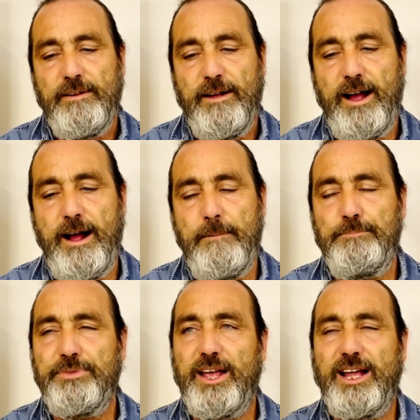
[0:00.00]

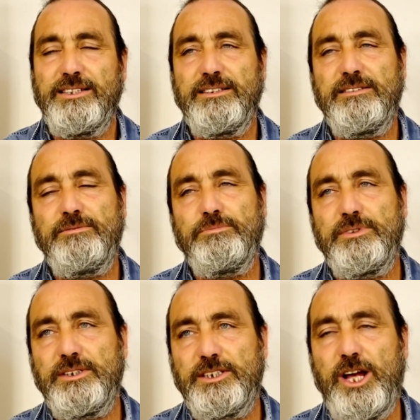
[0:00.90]
Um, and
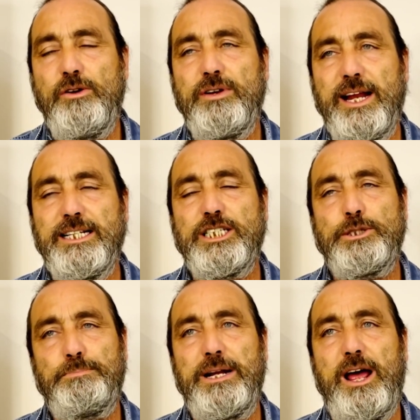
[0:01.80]
don't let it
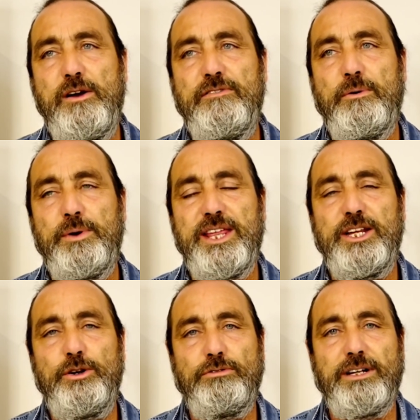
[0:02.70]
spill over within
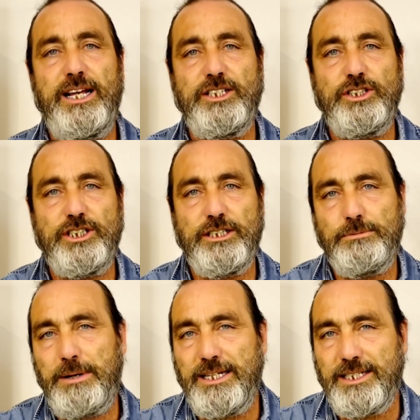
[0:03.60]
your relationships.
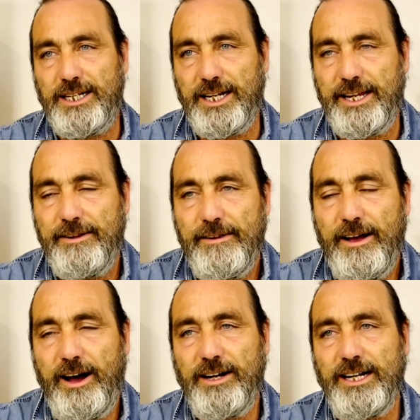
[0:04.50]
Basically,
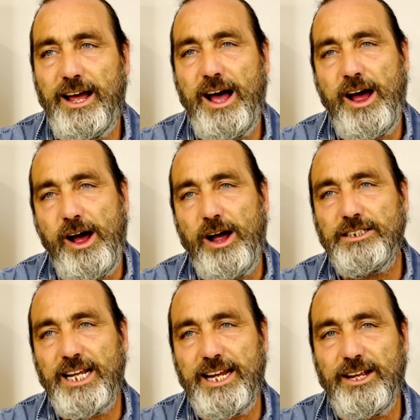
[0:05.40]
I'd let, I'd
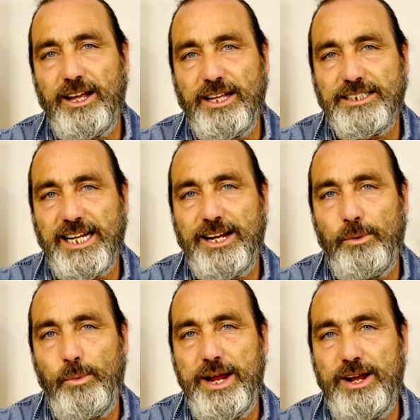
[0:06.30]
take a take a
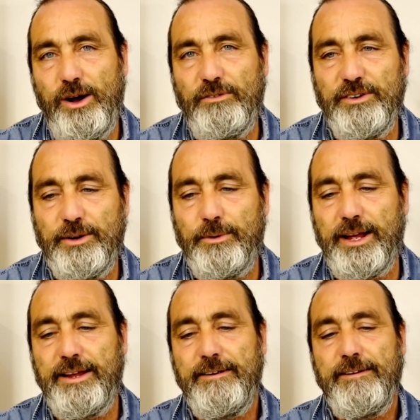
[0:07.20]
week off in a
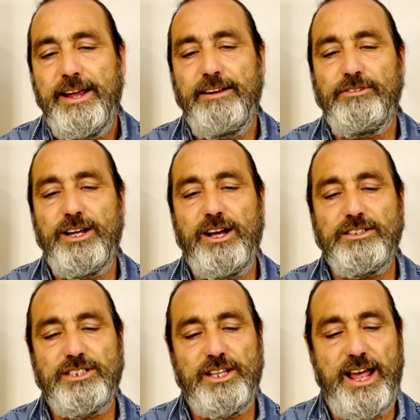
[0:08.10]
way. In
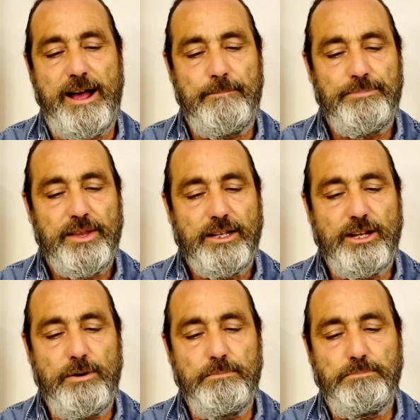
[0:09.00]
regards to that,
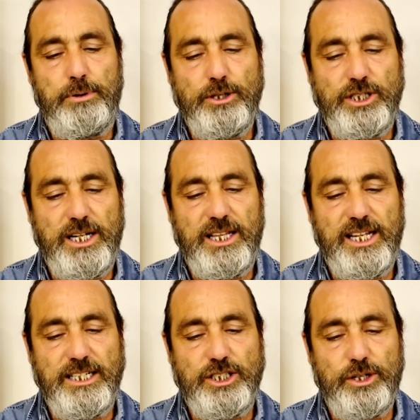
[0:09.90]
don't push
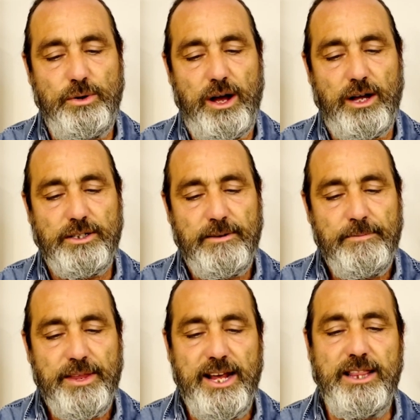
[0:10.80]
anything too hard.
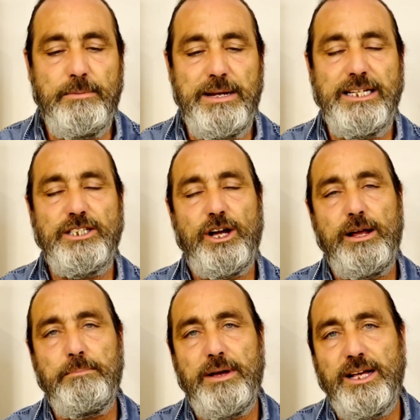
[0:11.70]
In the
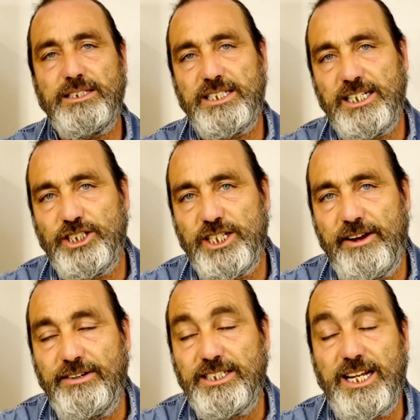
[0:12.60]
meantime, uh,
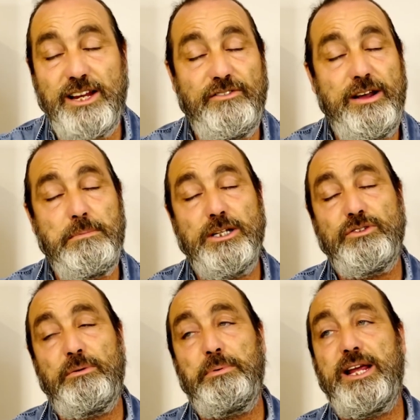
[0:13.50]
Sagittarius, thank you very much
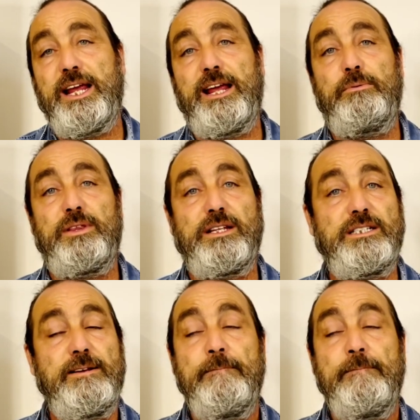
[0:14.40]
for being here with us.